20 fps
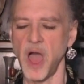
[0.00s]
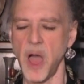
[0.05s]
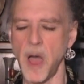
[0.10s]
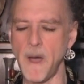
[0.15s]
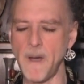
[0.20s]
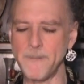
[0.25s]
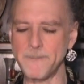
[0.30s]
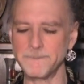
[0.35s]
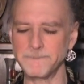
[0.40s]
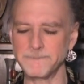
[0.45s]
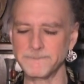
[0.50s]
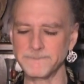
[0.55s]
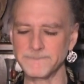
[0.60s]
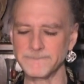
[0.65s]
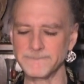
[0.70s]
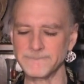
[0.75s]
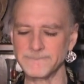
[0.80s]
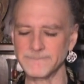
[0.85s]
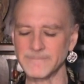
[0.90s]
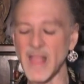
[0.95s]
Um,
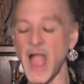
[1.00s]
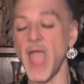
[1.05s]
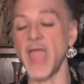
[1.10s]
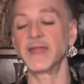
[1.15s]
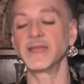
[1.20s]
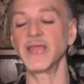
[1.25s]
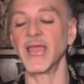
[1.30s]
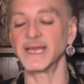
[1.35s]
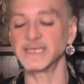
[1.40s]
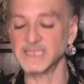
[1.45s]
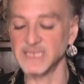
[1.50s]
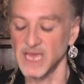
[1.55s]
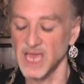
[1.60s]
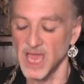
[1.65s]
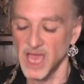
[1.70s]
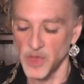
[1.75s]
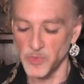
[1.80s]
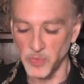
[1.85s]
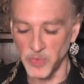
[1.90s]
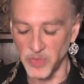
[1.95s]
and yes,
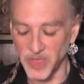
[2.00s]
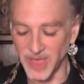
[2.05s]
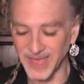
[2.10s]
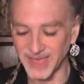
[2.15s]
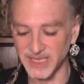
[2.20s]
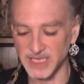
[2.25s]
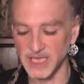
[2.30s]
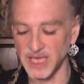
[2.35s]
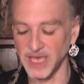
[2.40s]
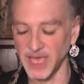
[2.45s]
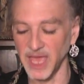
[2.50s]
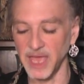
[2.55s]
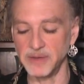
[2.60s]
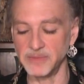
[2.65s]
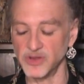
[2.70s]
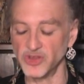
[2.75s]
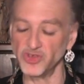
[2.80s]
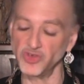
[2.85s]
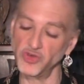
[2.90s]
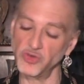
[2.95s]

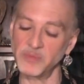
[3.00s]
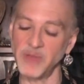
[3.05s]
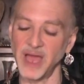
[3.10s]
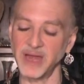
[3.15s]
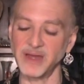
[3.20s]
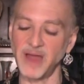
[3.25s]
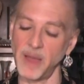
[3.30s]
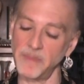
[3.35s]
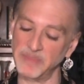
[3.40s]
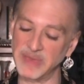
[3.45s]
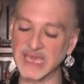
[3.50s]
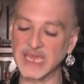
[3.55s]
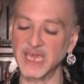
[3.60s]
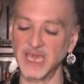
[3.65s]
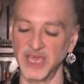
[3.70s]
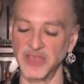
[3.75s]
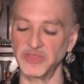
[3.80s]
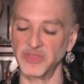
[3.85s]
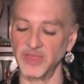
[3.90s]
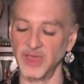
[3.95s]
it, you might not
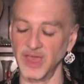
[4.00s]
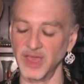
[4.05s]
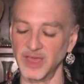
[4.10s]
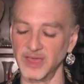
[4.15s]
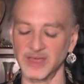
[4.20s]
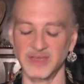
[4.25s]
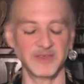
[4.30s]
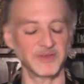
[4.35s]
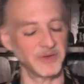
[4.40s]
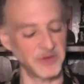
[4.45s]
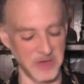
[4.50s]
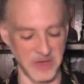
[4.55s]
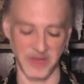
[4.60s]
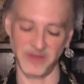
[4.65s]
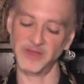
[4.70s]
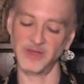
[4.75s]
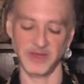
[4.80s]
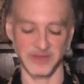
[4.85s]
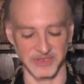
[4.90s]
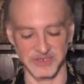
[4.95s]
be in
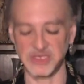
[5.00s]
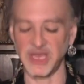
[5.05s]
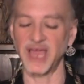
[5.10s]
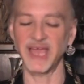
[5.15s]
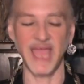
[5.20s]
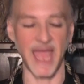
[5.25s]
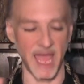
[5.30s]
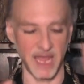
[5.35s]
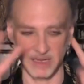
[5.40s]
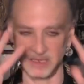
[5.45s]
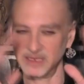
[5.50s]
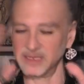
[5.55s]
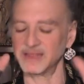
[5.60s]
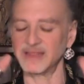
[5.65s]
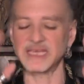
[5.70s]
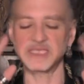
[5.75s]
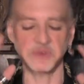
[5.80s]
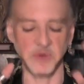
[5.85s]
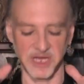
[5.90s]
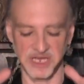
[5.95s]
uh, again
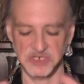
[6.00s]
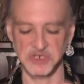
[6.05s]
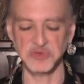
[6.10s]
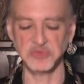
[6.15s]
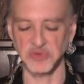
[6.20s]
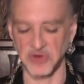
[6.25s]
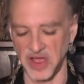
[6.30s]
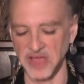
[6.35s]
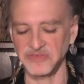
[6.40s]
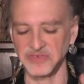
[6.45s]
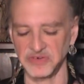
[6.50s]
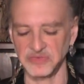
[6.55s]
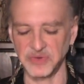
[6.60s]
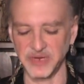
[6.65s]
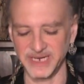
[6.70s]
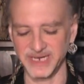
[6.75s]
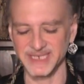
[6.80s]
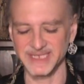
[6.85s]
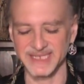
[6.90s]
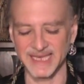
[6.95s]
that's why i do private
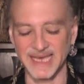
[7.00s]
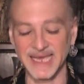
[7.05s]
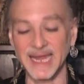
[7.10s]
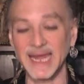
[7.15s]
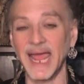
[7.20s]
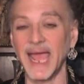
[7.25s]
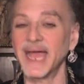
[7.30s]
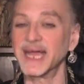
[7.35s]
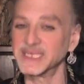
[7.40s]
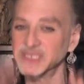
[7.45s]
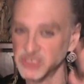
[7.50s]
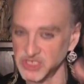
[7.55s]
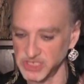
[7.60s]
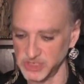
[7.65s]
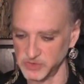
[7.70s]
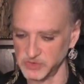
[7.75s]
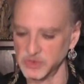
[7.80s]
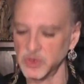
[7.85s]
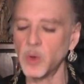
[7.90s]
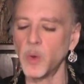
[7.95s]
readings i can ask
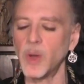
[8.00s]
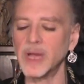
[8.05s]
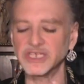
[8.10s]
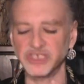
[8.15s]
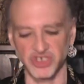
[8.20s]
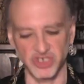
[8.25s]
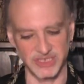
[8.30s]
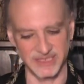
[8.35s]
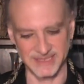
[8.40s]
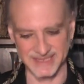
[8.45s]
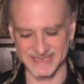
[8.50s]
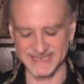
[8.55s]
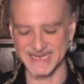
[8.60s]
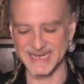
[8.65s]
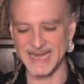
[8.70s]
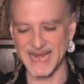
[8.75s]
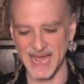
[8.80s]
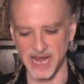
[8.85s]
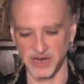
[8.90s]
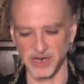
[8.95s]
you questions to
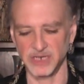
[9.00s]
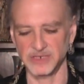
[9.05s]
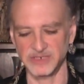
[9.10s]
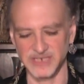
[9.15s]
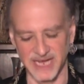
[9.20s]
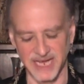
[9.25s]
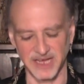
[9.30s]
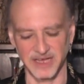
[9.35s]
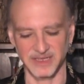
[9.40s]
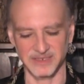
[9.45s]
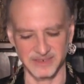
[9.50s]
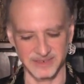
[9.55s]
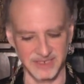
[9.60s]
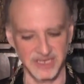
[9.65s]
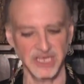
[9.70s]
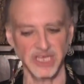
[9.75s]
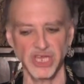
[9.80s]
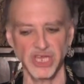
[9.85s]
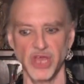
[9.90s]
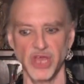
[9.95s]
narrow down
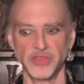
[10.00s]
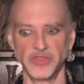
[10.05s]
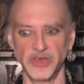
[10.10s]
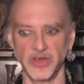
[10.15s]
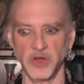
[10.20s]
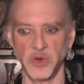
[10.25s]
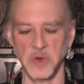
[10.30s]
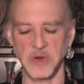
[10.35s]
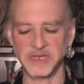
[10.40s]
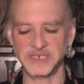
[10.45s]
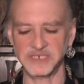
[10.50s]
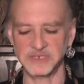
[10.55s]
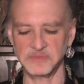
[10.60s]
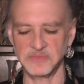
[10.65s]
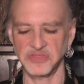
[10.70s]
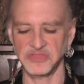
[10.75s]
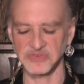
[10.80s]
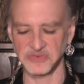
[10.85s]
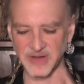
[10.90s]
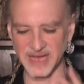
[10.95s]
the
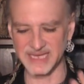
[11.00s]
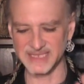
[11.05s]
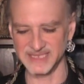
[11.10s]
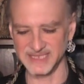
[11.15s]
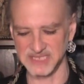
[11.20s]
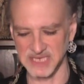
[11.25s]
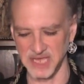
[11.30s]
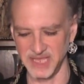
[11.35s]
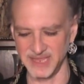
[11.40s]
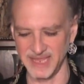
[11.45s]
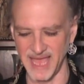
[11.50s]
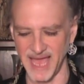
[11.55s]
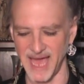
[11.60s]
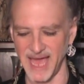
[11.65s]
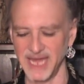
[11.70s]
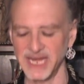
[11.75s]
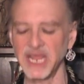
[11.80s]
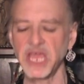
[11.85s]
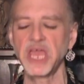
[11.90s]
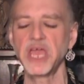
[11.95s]
quantum threads on
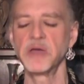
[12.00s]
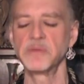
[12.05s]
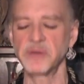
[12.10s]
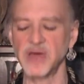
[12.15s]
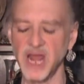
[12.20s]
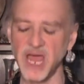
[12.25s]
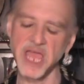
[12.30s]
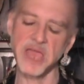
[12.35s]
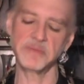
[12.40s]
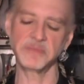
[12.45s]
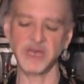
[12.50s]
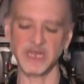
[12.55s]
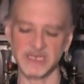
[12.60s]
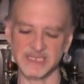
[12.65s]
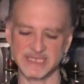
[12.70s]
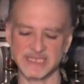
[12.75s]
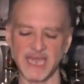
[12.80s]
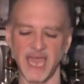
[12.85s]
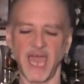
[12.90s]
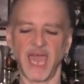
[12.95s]
that but i am going
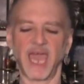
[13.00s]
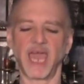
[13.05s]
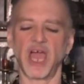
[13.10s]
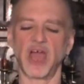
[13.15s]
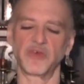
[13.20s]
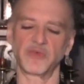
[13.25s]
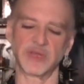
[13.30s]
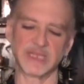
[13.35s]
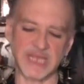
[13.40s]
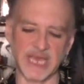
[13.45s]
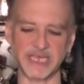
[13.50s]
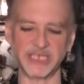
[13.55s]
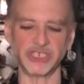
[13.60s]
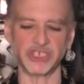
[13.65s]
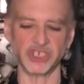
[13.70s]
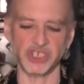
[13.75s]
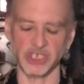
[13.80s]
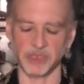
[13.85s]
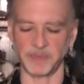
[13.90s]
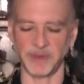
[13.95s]
to say a
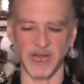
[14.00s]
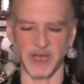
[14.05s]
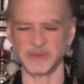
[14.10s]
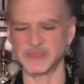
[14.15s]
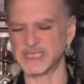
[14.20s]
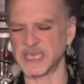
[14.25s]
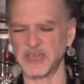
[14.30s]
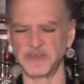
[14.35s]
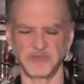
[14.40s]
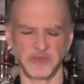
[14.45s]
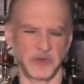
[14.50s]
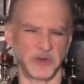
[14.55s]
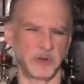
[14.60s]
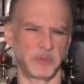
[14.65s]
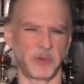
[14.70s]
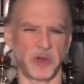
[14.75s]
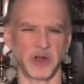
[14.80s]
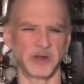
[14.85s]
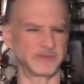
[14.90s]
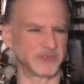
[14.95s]
relationship and i would say if you're in
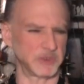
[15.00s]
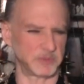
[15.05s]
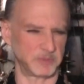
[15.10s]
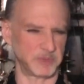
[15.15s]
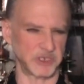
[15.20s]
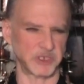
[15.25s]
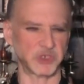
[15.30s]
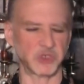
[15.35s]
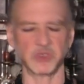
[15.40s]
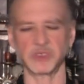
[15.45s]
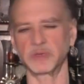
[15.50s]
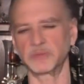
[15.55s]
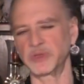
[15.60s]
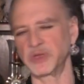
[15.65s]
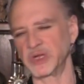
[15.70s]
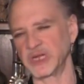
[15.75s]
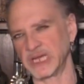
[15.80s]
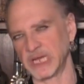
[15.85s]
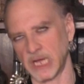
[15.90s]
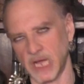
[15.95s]
a part of spiritual
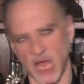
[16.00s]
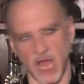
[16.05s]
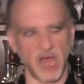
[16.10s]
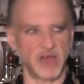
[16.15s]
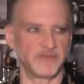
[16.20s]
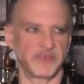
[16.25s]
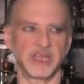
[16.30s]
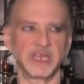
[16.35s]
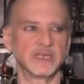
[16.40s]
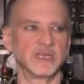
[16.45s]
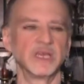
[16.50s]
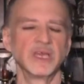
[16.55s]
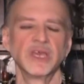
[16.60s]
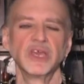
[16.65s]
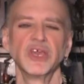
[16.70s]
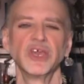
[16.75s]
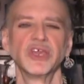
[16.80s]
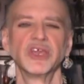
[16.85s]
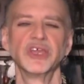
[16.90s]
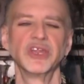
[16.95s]
community a coven
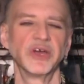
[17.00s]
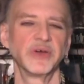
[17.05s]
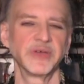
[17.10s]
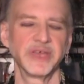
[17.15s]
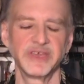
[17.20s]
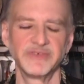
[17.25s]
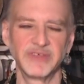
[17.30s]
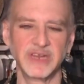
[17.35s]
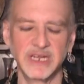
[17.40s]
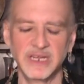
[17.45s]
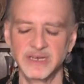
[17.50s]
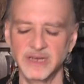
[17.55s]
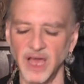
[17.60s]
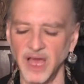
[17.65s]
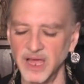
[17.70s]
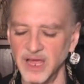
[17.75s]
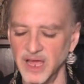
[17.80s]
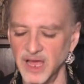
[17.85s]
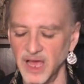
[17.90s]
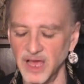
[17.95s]
you know even
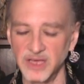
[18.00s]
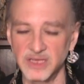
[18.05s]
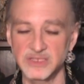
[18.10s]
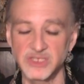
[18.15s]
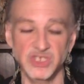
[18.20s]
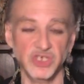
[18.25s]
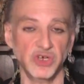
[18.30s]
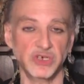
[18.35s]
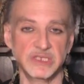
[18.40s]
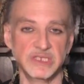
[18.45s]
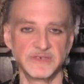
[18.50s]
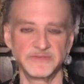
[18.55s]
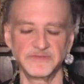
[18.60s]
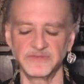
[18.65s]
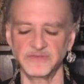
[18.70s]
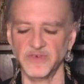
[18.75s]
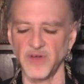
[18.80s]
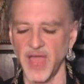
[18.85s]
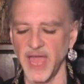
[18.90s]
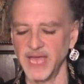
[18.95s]
a, a circle of
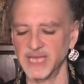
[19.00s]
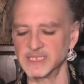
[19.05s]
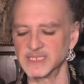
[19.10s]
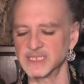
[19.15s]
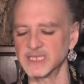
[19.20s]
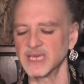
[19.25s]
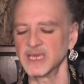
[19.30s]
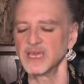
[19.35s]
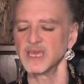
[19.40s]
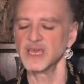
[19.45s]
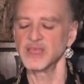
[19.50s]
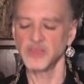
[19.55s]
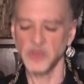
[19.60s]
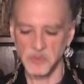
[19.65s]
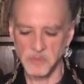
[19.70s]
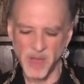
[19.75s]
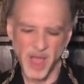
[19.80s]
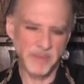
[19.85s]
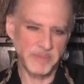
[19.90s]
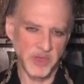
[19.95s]
friends
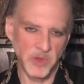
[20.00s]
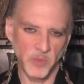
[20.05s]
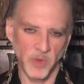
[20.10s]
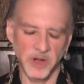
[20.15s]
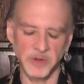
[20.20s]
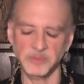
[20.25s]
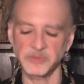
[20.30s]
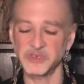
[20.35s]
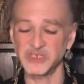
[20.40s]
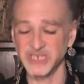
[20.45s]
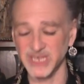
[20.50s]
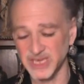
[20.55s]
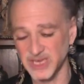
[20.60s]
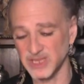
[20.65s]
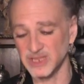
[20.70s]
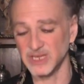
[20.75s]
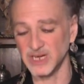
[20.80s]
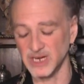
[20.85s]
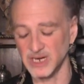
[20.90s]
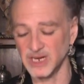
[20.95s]
there might be one in
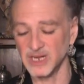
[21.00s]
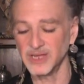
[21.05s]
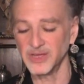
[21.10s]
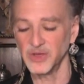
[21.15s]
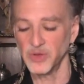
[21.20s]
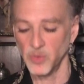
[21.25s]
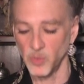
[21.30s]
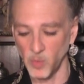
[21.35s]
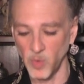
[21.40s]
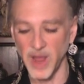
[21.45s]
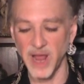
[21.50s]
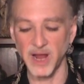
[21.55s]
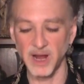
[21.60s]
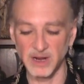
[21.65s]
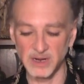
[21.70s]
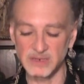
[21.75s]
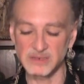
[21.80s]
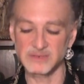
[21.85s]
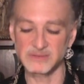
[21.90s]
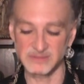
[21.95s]
particular
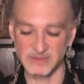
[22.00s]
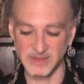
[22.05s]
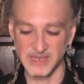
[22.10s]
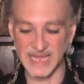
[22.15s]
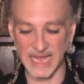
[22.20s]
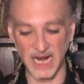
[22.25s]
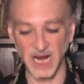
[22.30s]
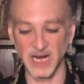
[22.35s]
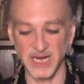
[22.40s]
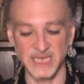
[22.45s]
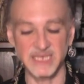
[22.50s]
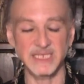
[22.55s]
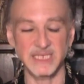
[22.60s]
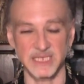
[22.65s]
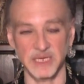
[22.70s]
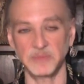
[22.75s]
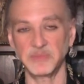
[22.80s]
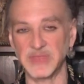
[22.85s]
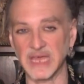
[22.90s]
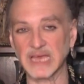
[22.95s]
where there is
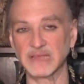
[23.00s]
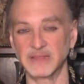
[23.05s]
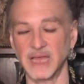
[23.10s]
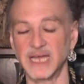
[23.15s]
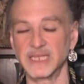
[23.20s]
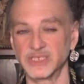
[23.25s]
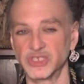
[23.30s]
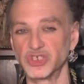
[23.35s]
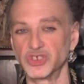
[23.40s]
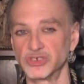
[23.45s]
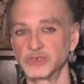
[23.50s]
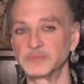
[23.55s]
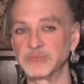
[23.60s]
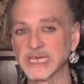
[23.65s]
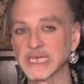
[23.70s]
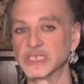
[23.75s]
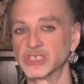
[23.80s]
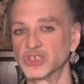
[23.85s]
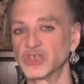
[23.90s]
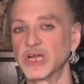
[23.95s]
something that you're
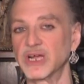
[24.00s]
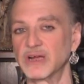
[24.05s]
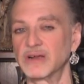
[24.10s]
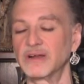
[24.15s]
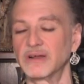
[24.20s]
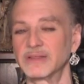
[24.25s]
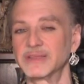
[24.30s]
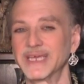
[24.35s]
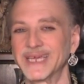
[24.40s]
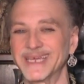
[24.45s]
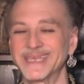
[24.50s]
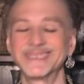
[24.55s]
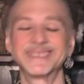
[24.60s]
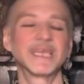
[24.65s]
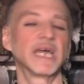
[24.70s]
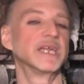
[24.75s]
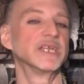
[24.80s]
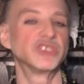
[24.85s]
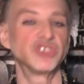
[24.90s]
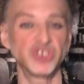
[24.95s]
being triggered on the
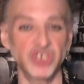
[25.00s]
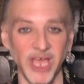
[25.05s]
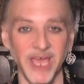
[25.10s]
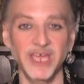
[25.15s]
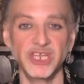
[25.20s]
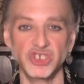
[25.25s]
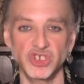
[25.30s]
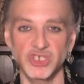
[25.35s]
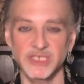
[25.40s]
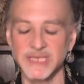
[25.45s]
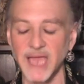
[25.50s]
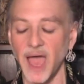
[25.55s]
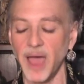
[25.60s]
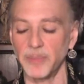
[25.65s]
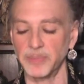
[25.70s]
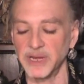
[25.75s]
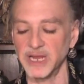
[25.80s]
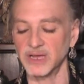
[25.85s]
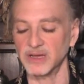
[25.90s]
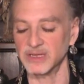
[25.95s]
inside. A change is
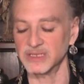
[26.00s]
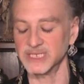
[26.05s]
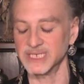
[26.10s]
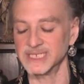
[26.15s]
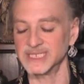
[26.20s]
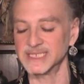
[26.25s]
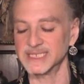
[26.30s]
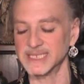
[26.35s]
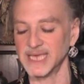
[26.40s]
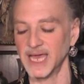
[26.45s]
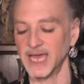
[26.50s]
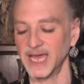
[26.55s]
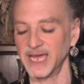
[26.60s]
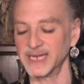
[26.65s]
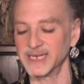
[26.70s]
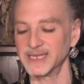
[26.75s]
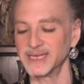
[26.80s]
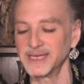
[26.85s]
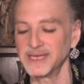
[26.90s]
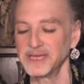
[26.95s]
happening on the
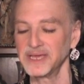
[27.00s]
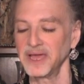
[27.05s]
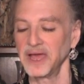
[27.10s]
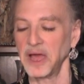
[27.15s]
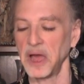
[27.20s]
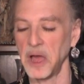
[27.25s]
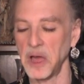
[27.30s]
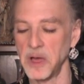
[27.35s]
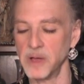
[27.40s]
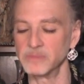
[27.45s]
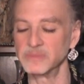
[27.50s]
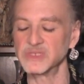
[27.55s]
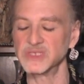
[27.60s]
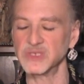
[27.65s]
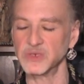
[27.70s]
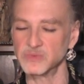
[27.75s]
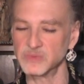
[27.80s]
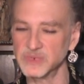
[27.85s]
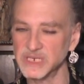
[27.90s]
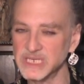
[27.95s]
inside. Um,
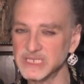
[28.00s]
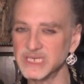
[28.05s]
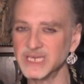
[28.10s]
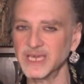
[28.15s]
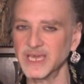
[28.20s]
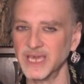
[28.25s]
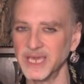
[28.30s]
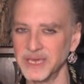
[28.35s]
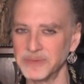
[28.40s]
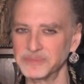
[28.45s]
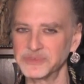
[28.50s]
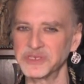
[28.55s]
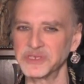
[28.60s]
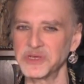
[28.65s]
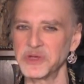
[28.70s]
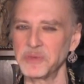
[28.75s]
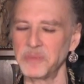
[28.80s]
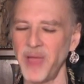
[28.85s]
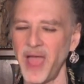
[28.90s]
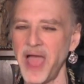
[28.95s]
so really keep
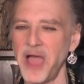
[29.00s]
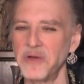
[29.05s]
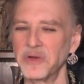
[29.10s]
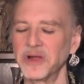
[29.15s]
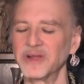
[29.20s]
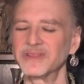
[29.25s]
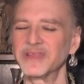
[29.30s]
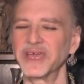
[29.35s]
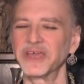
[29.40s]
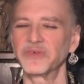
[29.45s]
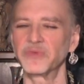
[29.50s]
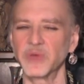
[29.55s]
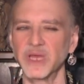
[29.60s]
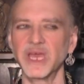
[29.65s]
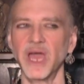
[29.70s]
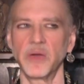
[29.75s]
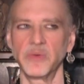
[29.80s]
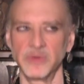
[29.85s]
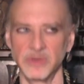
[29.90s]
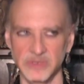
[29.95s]
to your power. Like
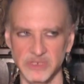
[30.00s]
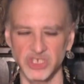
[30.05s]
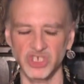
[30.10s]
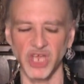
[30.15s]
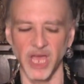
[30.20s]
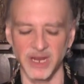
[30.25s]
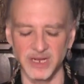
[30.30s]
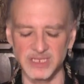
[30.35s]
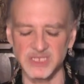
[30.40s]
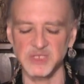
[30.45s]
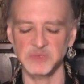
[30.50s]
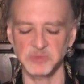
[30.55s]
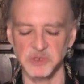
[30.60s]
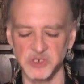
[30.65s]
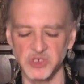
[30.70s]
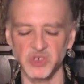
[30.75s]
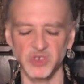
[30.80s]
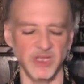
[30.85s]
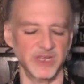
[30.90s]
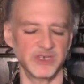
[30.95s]
really, I mean, channel is
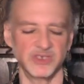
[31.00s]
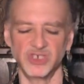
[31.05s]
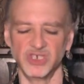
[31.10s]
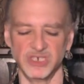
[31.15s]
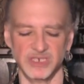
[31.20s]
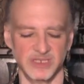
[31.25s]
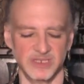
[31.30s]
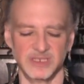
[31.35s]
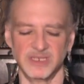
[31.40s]
spiritual energy.